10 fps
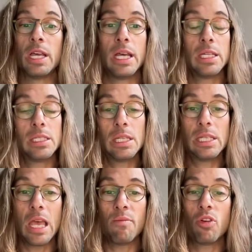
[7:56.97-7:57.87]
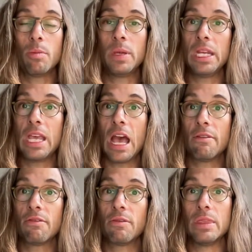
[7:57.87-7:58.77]
It's the same for a PDF.
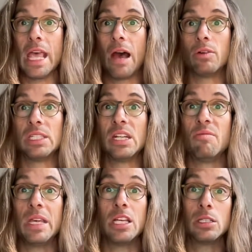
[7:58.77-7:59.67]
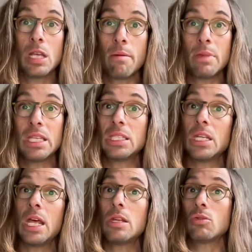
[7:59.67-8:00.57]
Now, instead of being a sum, it's
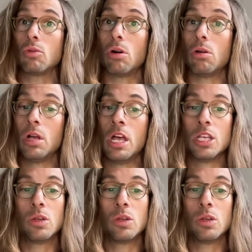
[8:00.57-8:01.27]
an integral. So